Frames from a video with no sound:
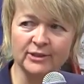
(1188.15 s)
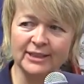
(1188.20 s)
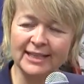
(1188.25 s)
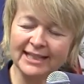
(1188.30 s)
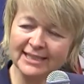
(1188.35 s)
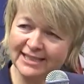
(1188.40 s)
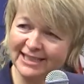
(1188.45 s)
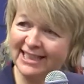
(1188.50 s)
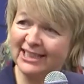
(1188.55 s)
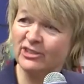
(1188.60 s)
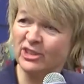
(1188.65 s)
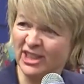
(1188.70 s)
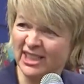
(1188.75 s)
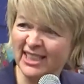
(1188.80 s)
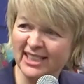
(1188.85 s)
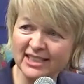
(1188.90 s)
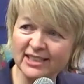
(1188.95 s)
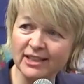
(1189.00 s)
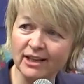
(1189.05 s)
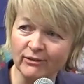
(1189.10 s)
and that's the
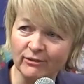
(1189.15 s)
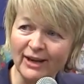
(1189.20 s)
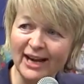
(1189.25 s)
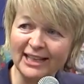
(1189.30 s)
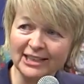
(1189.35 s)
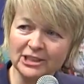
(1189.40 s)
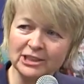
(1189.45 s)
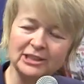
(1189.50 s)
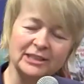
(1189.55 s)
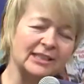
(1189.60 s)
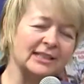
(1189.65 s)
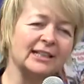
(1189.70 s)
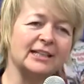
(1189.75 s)
interesting stuff actually